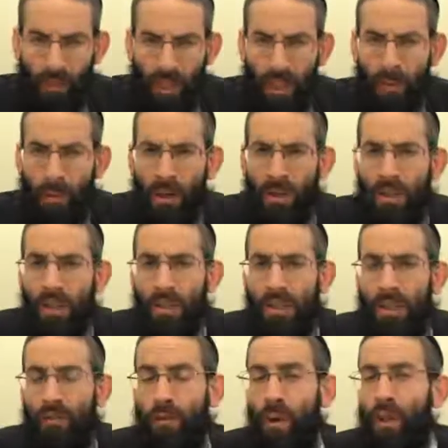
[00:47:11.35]
The Gemara told us
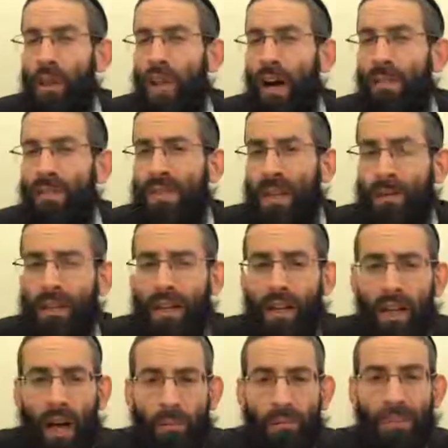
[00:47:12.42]
if one loves Talmid
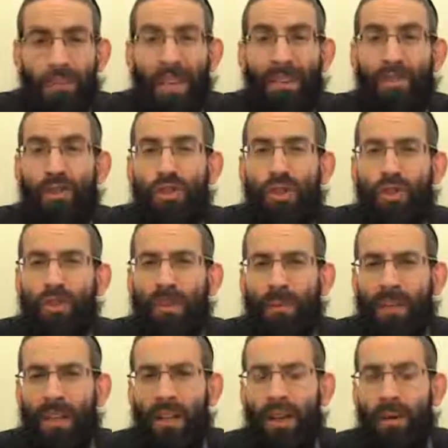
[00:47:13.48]
Chacham, he will have children
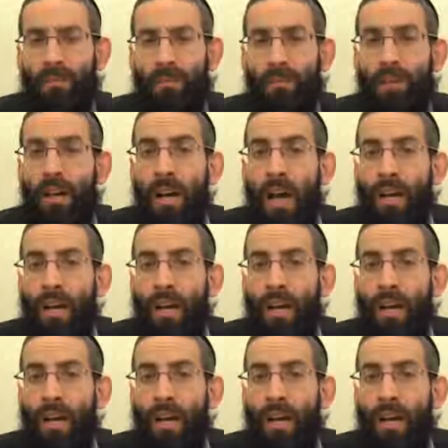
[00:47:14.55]
Talmid Chacham.